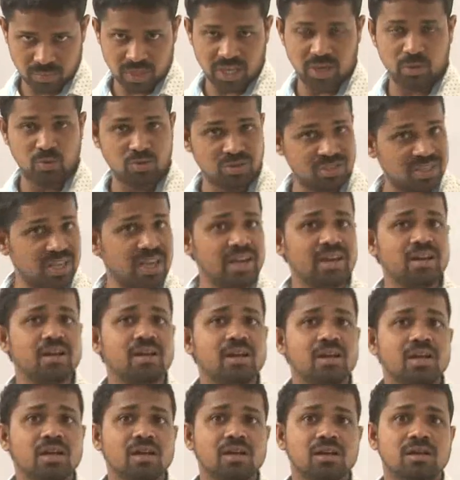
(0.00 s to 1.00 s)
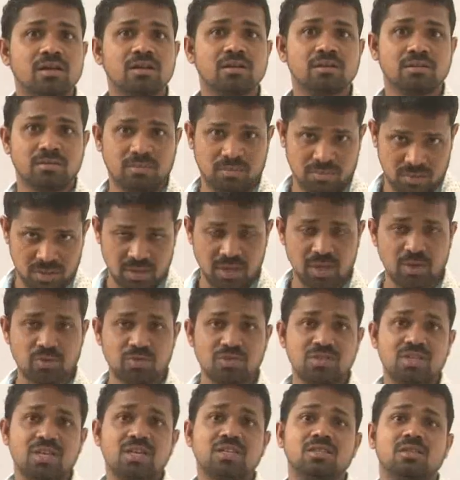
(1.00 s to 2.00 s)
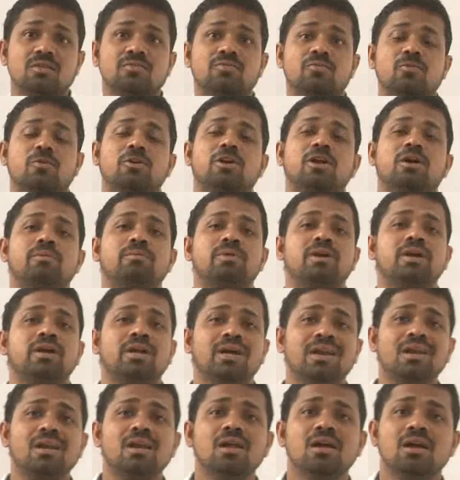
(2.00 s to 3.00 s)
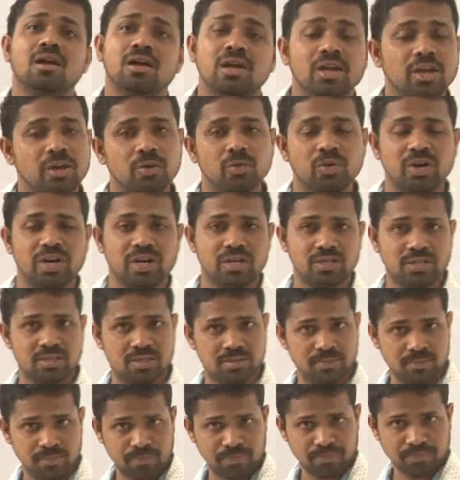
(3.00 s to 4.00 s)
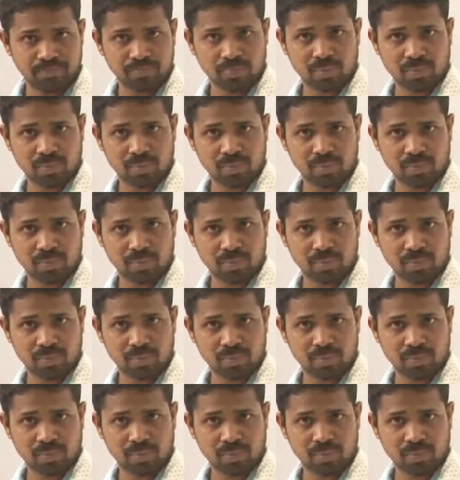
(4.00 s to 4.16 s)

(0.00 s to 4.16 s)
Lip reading: using the fundamental units.